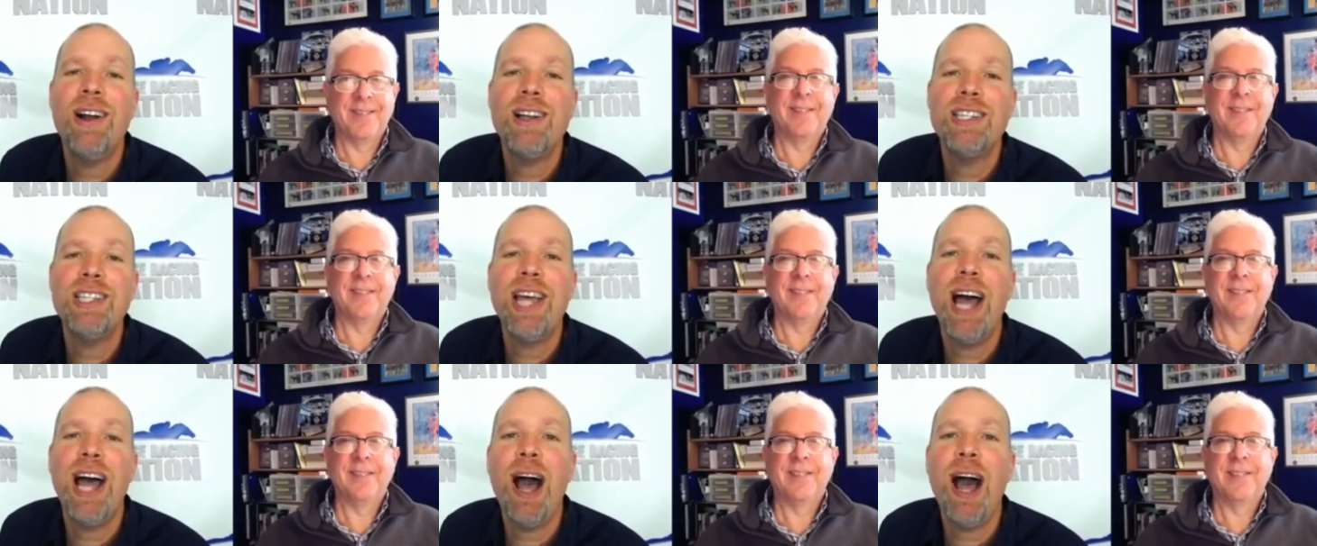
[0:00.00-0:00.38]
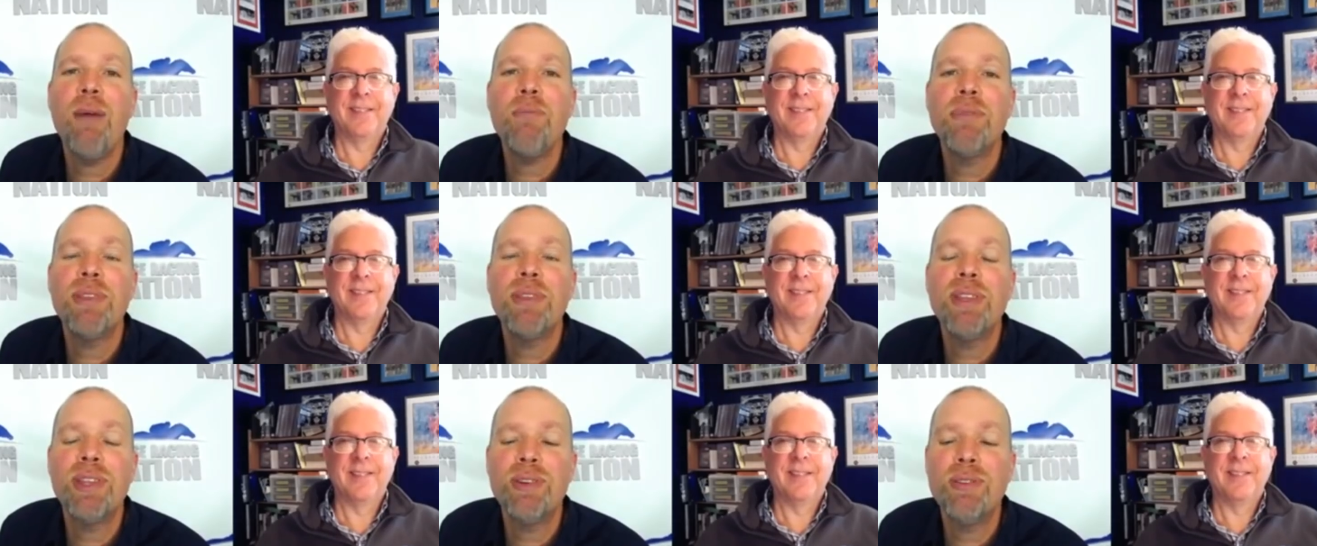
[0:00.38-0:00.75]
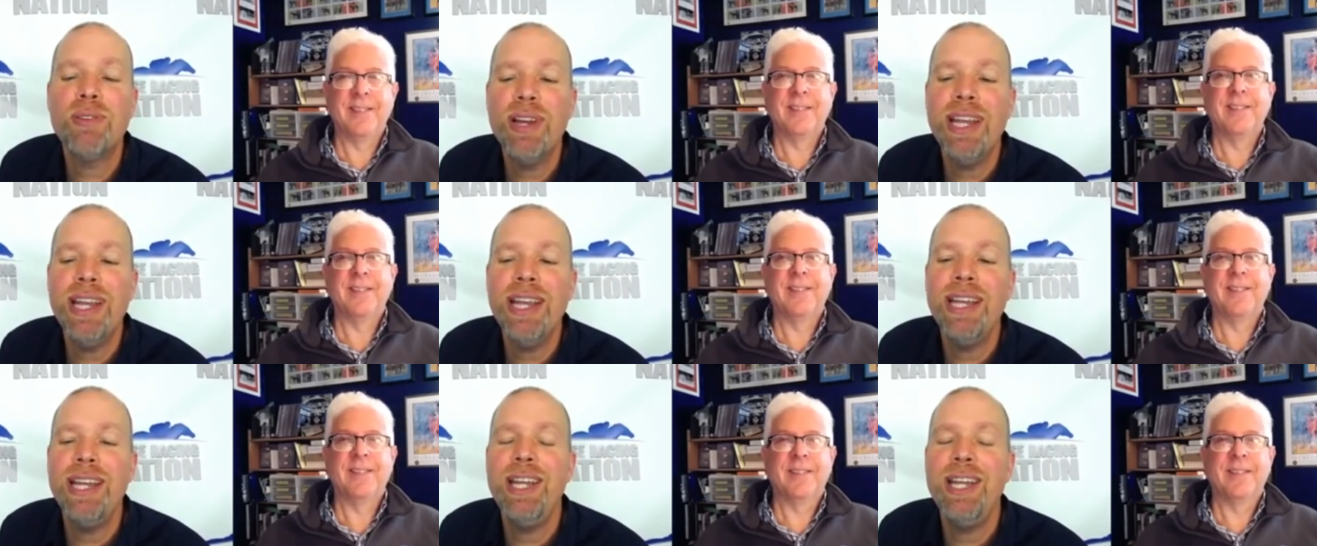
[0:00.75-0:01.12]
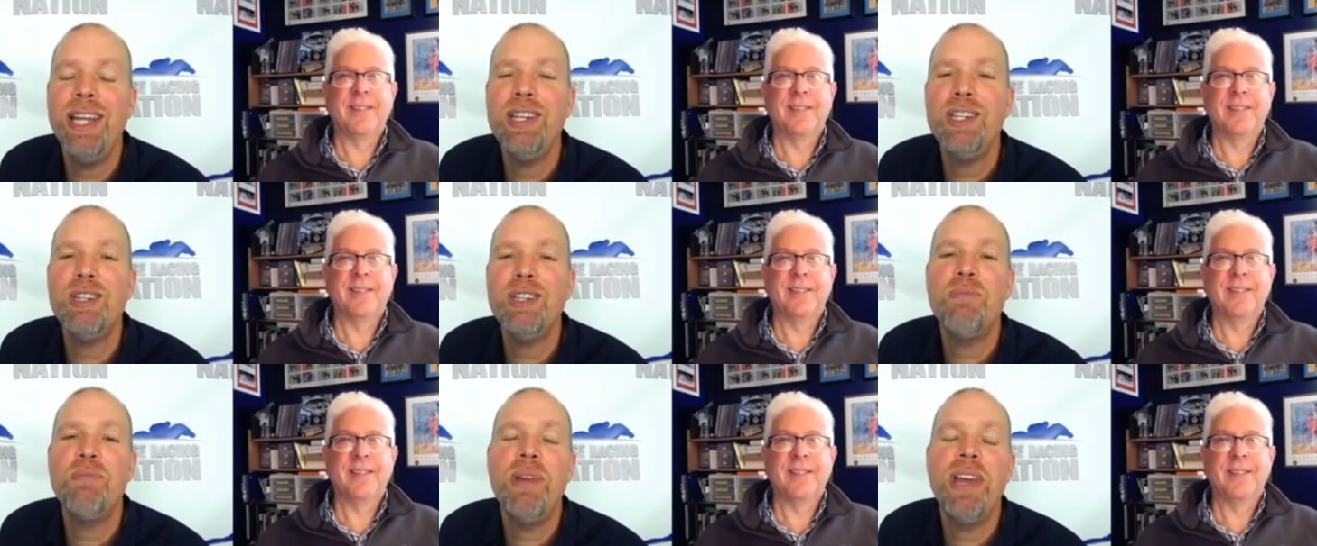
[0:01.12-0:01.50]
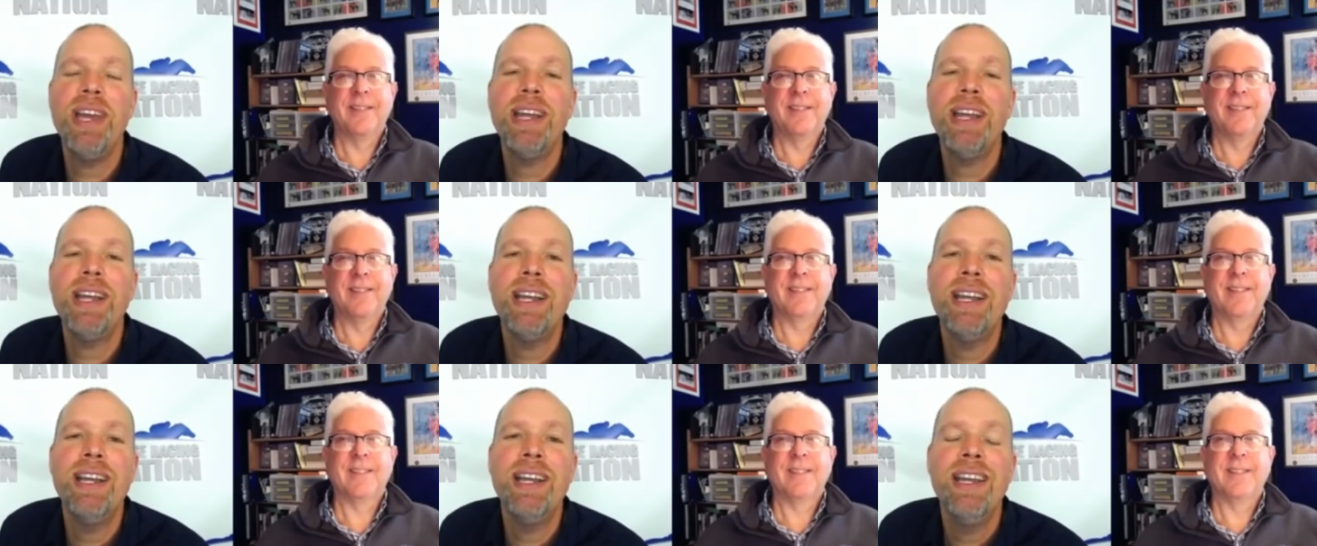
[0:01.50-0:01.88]
Speaker 1: our top three in each
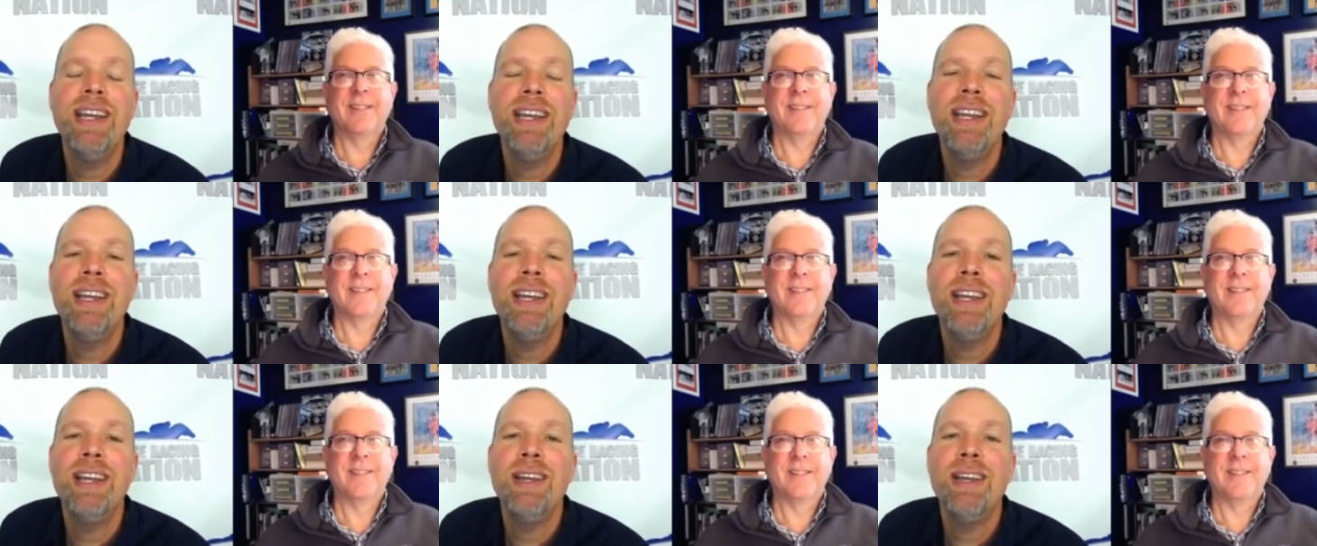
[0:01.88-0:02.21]
pick.